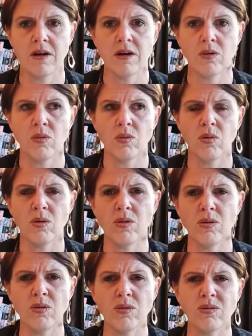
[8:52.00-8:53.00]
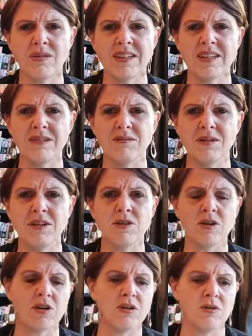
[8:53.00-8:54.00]
Well,
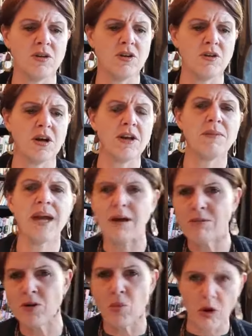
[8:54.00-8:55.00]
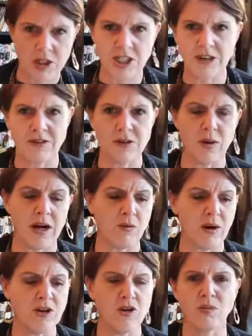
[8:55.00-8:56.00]
you're going to be able to watch everyone
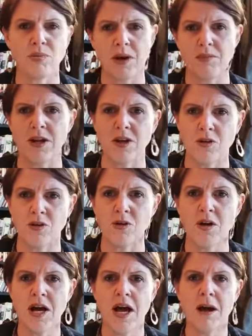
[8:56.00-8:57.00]
when you're prepping your